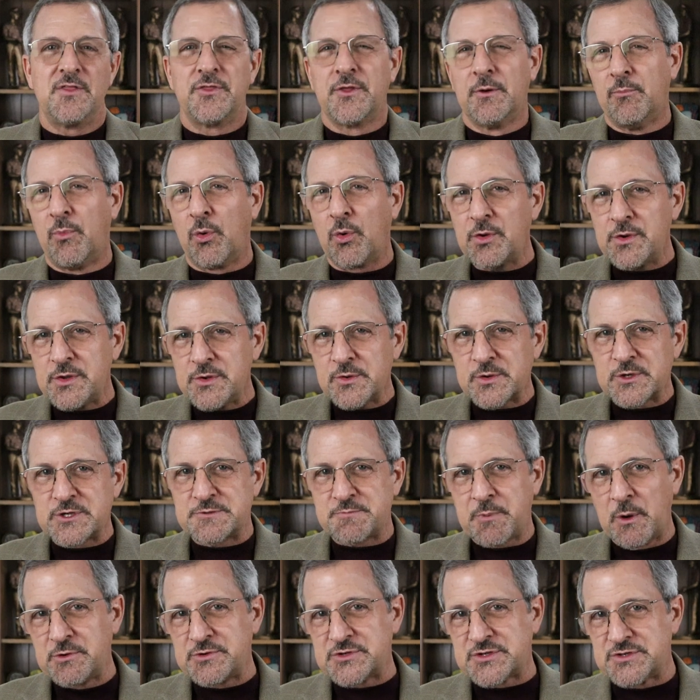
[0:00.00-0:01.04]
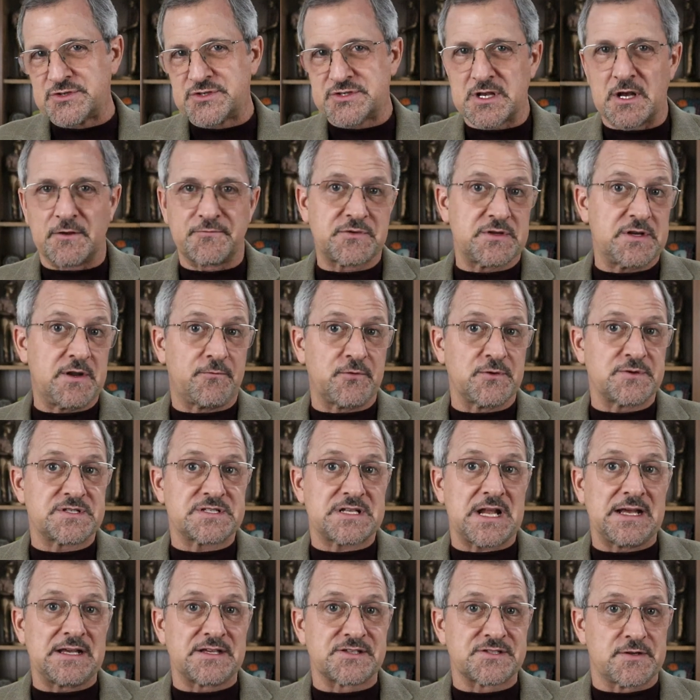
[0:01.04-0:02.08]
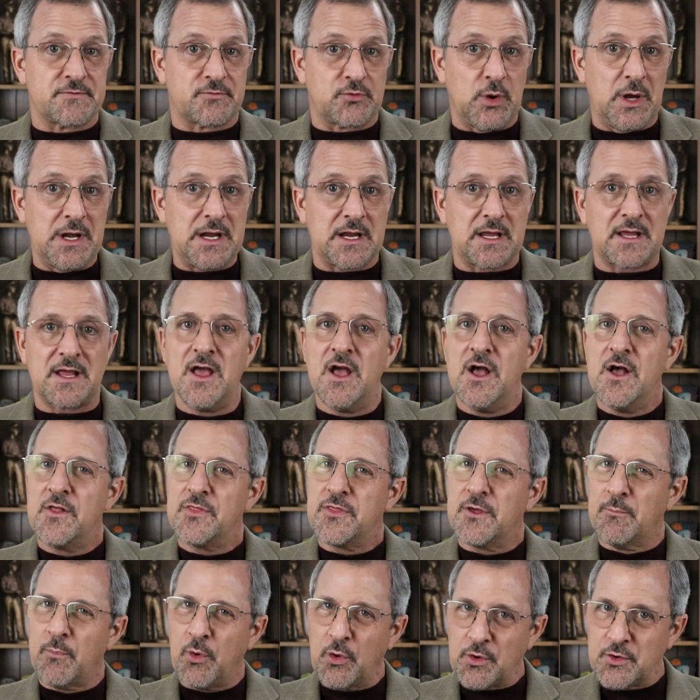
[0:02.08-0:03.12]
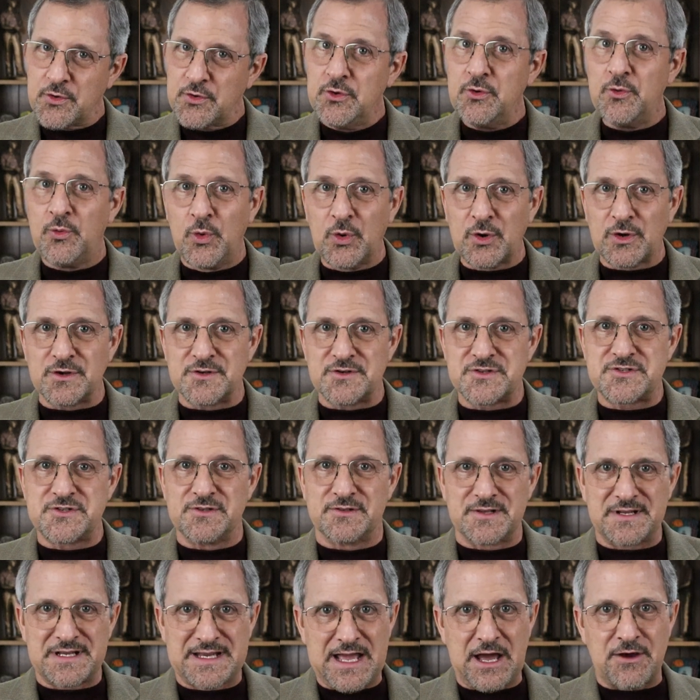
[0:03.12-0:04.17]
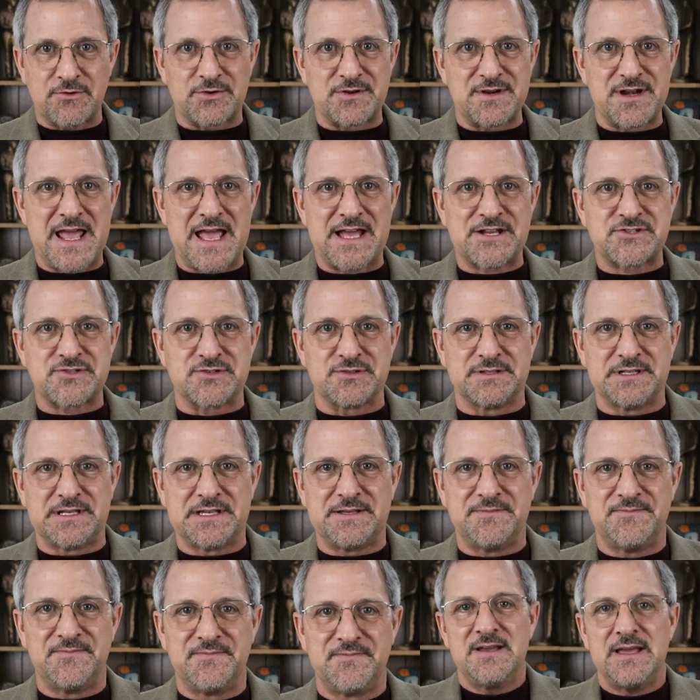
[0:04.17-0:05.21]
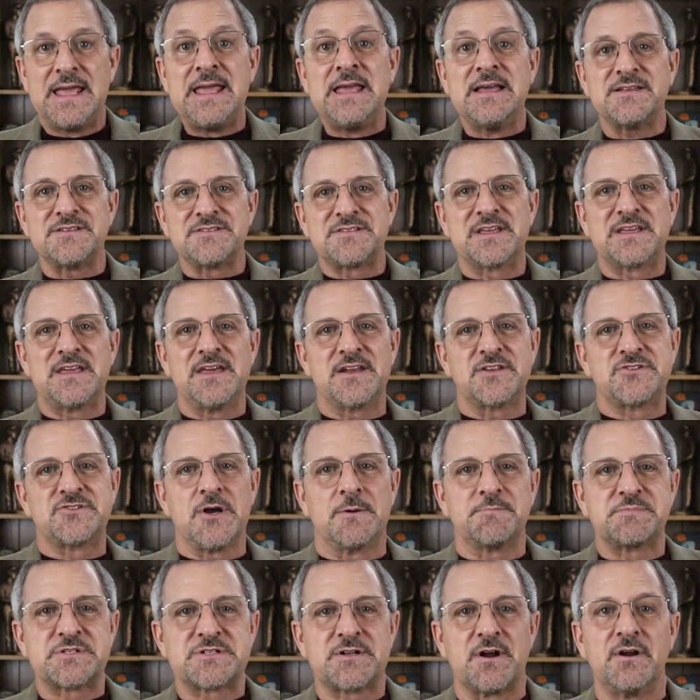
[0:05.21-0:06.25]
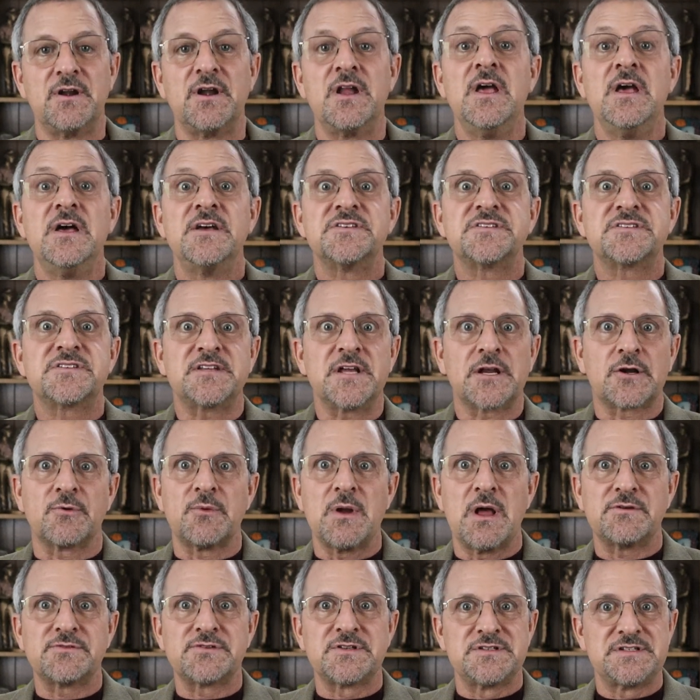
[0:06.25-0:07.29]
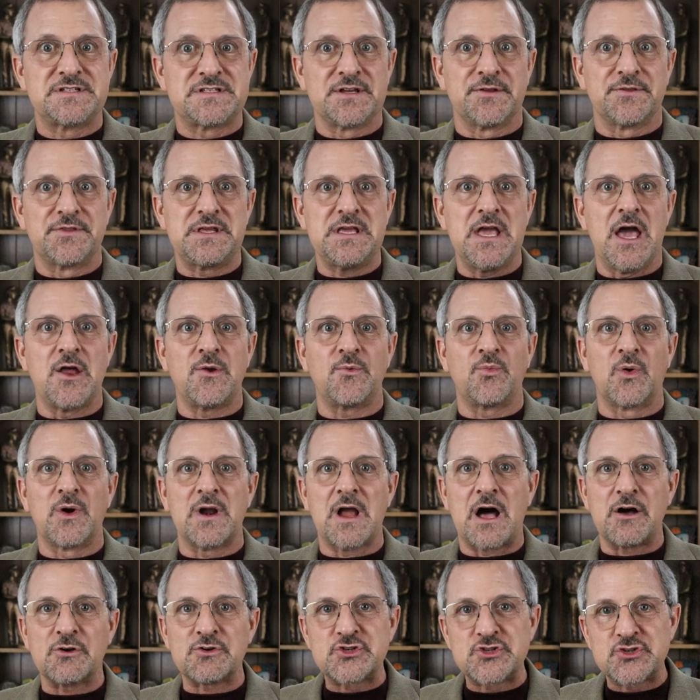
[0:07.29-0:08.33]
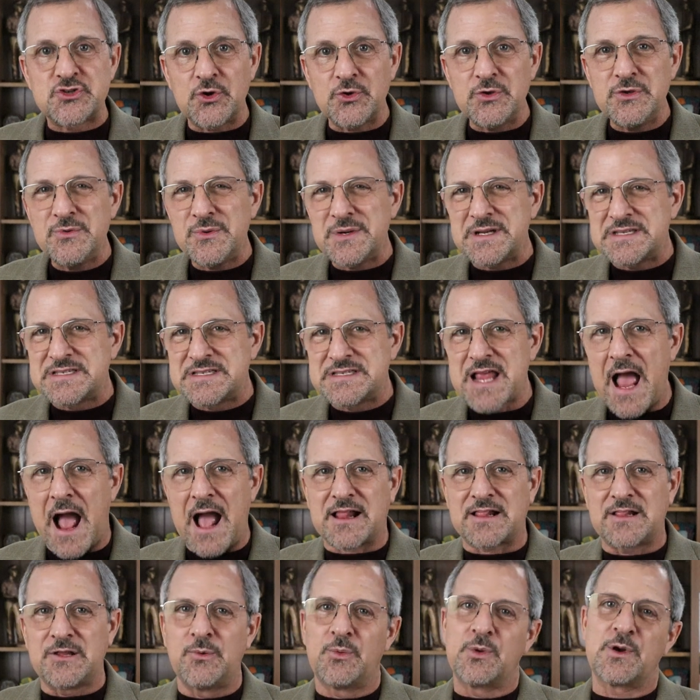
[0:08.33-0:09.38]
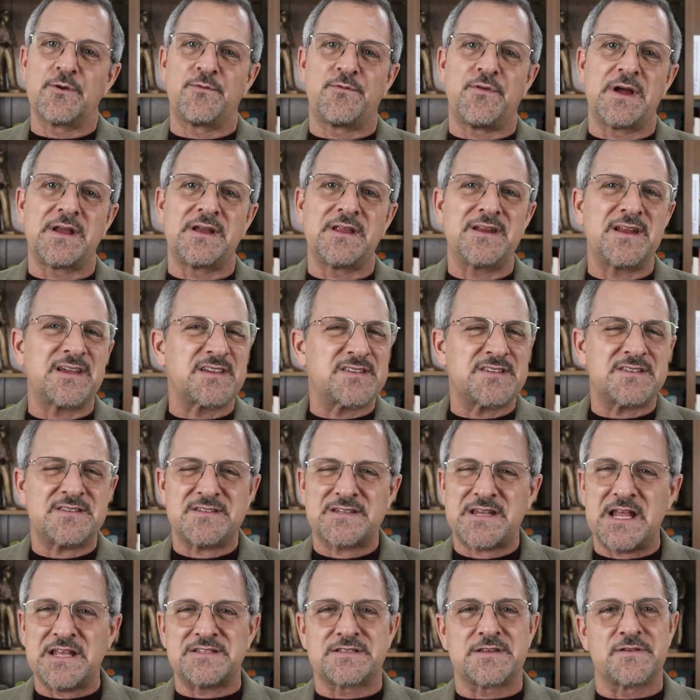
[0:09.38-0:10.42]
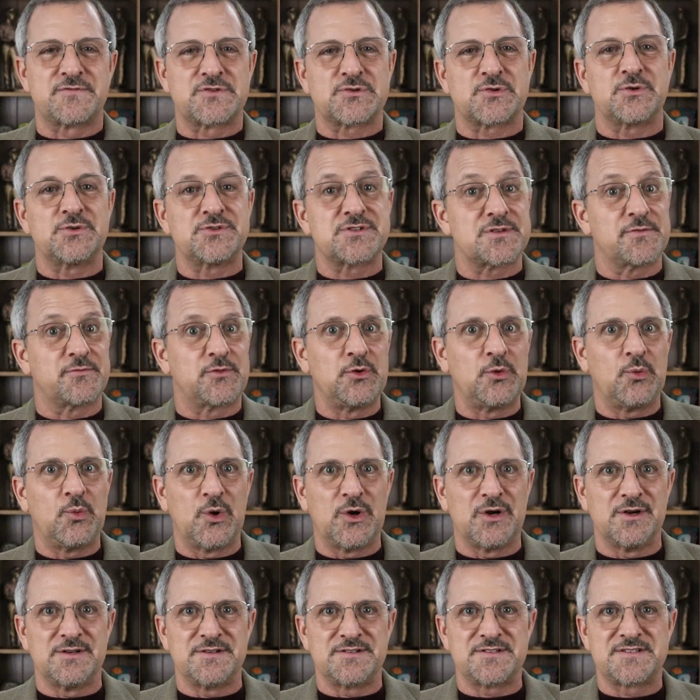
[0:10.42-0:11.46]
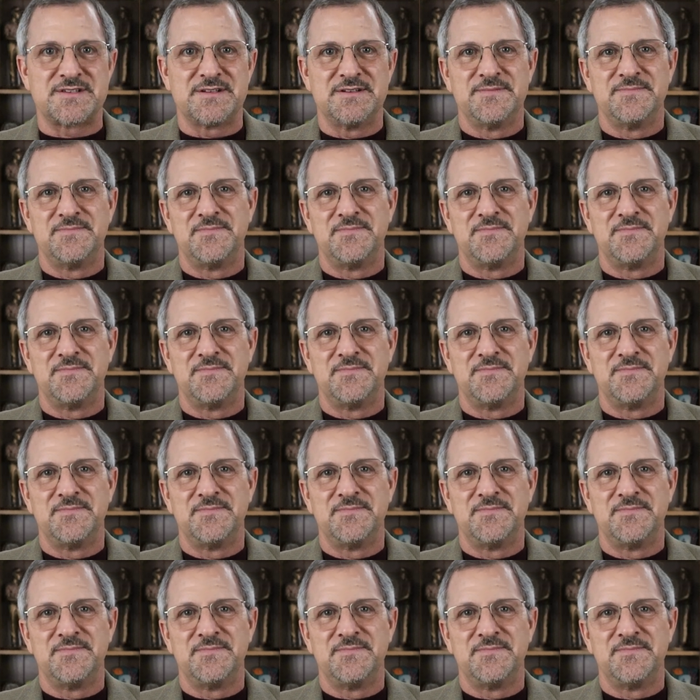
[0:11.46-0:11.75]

The more you expose yourself to different styles of writing, the more new words you'll encounter naturally. And to get a jump start, stick around until the end where I'll show you exactly where to find an extensive source of new words.